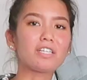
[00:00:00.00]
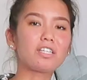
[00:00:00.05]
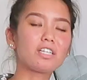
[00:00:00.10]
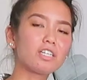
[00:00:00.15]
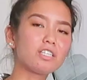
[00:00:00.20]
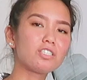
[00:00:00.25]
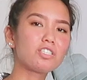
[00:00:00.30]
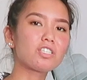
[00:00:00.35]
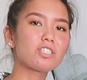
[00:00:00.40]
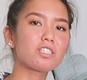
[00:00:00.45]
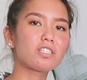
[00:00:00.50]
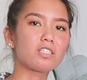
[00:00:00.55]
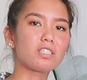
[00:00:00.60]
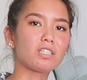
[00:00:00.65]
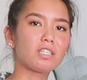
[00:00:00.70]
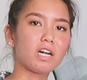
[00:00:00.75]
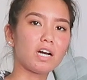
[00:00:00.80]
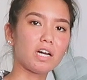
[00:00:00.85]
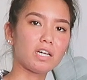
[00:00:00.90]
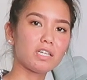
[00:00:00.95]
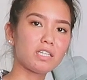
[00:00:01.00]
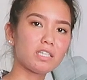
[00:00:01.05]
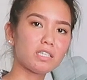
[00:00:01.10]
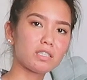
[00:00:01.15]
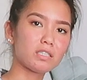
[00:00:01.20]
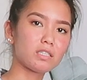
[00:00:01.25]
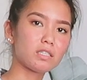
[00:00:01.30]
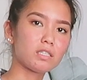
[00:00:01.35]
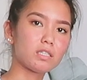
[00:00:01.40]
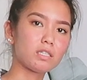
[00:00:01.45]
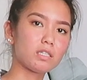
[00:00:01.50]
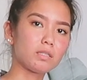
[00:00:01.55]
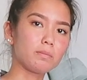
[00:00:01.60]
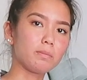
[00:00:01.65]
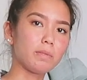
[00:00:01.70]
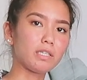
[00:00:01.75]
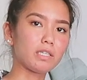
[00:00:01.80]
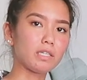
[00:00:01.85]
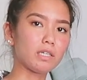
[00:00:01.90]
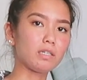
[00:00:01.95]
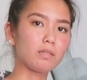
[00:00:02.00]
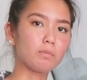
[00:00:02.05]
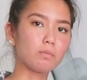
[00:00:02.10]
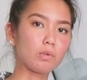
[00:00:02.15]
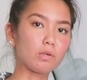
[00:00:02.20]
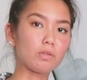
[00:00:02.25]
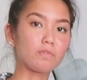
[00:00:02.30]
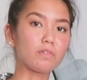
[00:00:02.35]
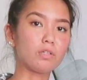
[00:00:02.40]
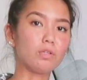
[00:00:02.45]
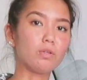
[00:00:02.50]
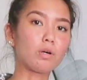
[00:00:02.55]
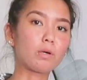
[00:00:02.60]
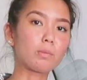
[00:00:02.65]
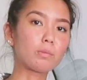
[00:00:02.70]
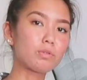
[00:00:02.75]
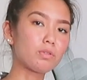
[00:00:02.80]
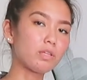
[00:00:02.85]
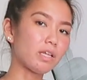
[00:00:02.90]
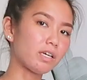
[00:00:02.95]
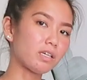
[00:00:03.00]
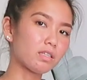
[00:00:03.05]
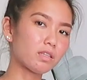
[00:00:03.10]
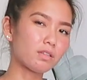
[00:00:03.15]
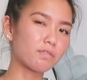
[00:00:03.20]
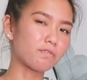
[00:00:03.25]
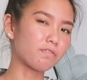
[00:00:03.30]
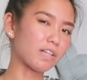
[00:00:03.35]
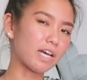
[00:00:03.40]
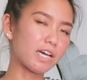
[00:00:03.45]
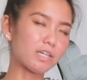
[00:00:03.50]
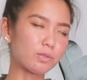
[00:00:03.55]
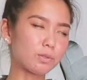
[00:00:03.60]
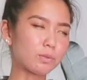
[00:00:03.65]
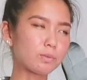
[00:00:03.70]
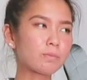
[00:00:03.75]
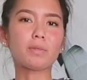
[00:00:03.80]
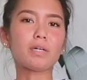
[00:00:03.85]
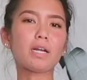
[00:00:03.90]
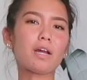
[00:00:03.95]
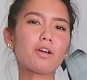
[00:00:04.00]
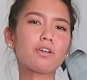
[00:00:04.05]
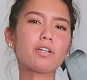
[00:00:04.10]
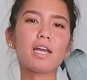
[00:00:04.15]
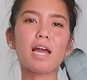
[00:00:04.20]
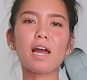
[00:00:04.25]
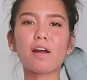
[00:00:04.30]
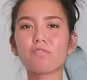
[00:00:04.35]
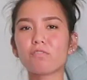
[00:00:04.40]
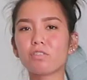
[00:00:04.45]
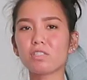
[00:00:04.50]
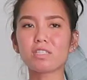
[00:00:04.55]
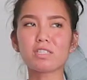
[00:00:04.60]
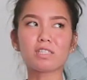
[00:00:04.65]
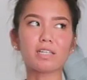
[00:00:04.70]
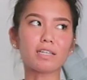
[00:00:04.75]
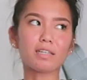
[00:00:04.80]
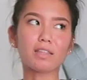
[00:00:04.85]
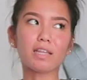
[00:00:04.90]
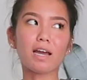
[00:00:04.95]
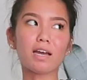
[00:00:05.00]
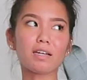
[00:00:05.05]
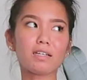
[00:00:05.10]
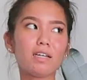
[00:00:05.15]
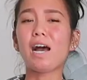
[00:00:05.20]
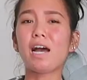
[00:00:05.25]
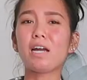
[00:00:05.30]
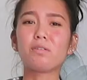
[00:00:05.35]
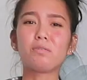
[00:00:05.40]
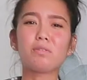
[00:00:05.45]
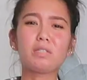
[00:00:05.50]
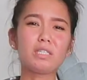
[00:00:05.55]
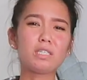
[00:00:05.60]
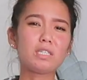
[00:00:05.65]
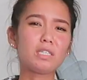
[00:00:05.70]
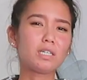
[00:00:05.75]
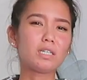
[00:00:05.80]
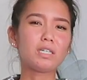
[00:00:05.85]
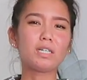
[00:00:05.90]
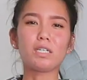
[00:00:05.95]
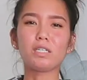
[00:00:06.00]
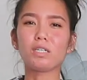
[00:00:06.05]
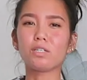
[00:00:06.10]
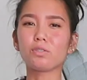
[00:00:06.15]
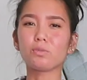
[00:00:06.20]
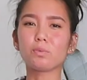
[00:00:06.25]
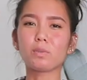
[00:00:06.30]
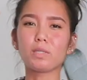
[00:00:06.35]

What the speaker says: I could just cut it to make it more of a normal length flannel, but I already have ones like that. I don't need another